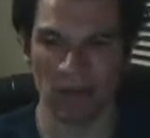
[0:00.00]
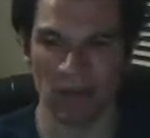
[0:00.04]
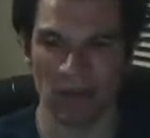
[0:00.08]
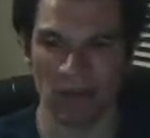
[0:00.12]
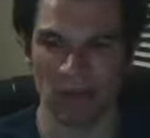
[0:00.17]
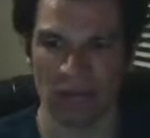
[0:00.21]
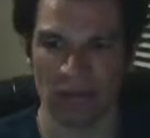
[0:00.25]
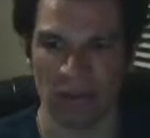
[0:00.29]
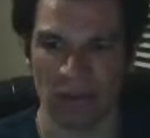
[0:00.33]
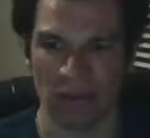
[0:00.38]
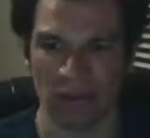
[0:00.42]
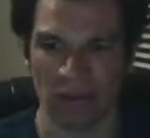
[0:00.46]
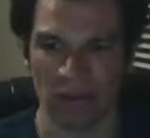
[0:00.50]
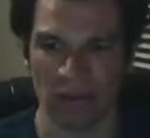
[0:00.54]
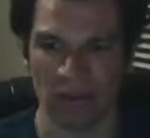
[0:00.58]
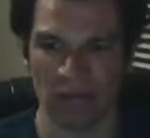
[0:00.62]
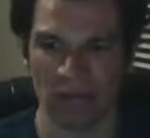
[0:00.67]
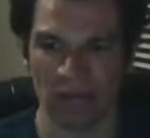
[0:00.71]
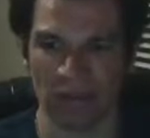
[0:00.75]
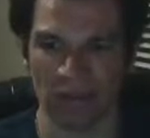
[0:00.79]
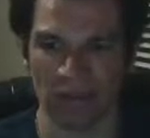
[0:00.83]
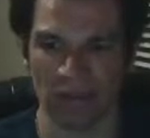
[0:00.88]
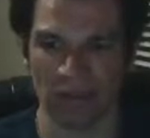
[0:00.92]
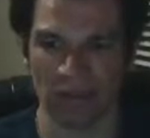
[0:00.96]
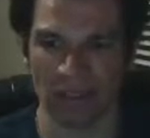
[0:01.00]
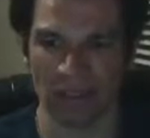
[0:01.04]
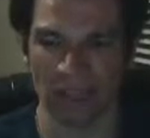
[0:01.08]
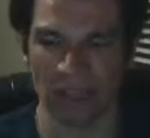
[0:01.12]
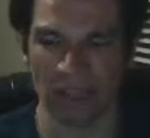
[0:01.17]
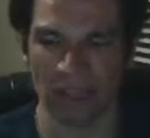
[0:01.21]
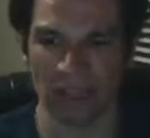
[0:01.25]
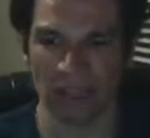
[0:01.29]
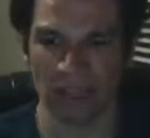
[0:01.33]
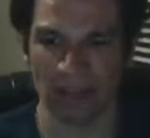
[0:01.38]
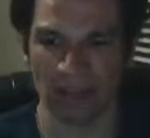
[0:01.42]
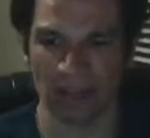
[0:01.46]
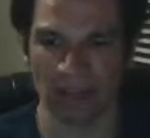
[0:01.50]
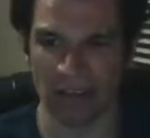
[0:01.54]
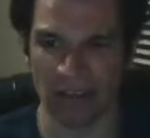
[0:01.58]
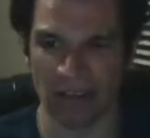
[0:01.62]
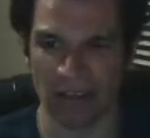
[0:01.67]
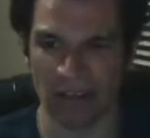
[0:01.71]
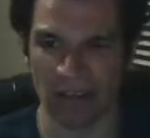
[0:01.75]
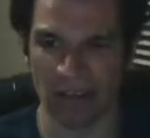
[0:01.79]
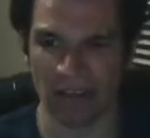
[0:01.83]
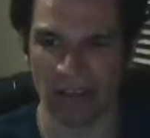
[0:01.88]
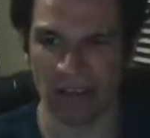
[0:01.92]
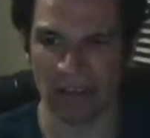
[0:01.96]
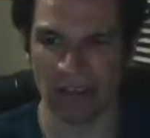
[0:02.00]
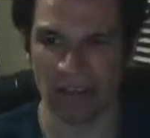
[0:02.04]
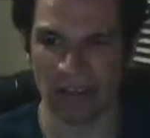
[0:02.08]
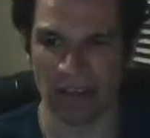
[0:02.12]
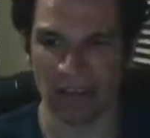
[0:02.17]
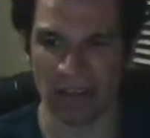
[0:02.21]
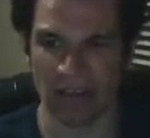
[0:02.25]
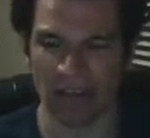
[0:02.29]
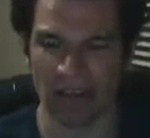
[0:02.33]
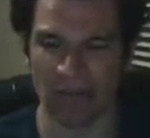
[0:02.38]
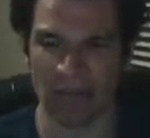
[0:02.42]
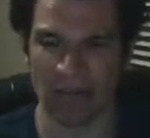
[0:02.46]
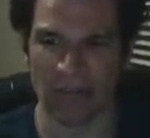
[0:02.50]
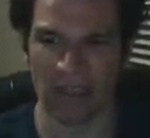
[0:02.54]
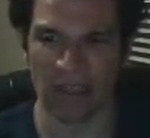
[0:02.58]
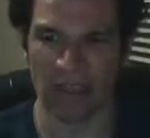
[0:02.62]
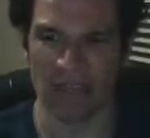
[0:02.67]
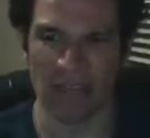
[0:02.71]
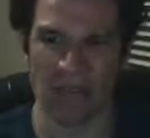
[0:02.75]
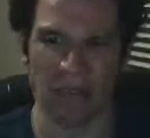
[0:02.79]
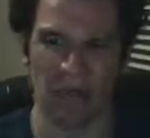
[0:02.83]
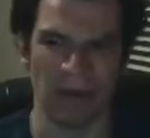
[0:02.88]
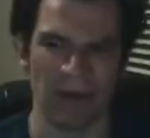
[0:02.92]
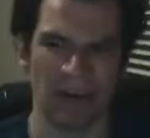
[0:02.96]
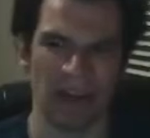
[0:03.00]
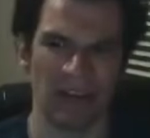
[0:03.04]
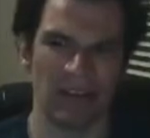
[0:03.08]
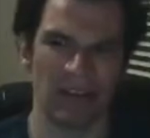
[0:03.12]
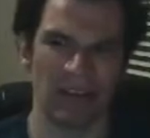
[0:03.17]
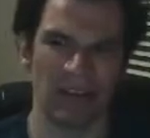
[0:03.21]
solution that starts of each branch.